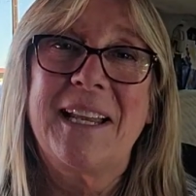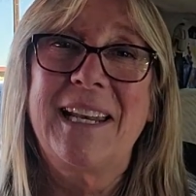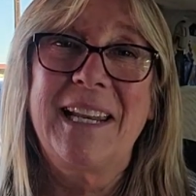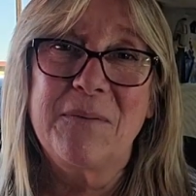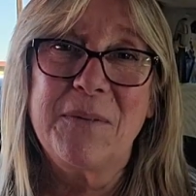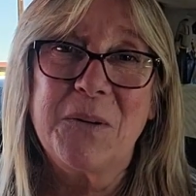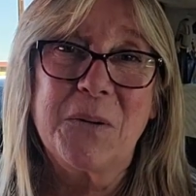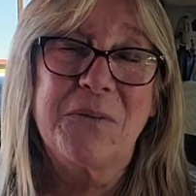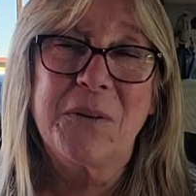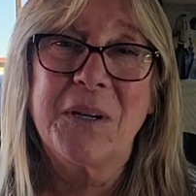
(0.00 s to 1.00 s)
Let me know
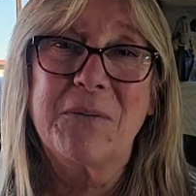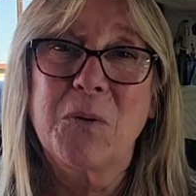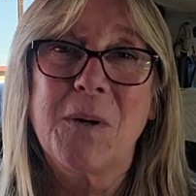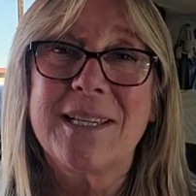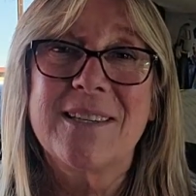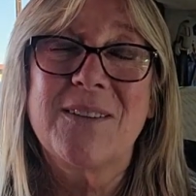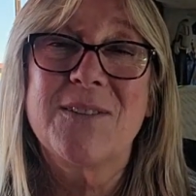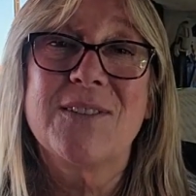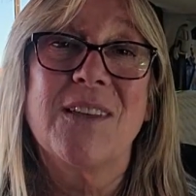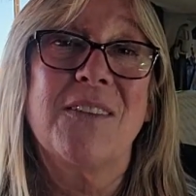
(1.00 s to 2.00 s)
if you have
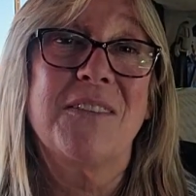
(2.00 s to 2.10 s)
questions.